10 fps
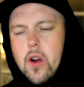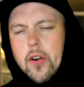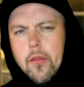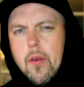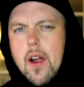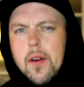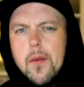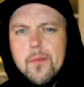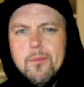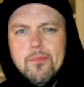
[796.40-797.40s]
your friend.
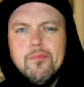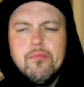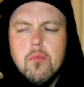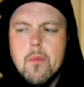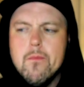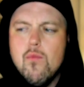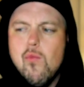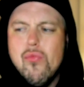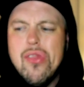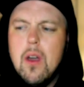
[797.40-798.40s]

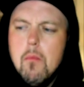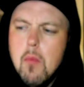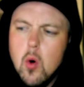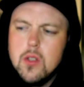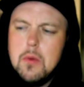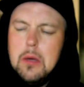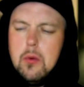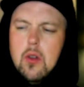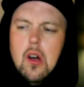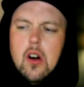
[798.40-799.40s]
Most
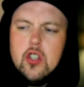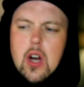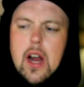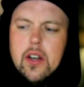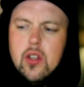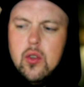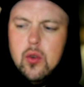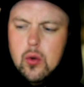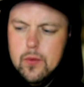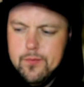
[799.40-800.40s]
people are trying
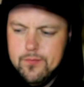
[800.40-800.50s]
to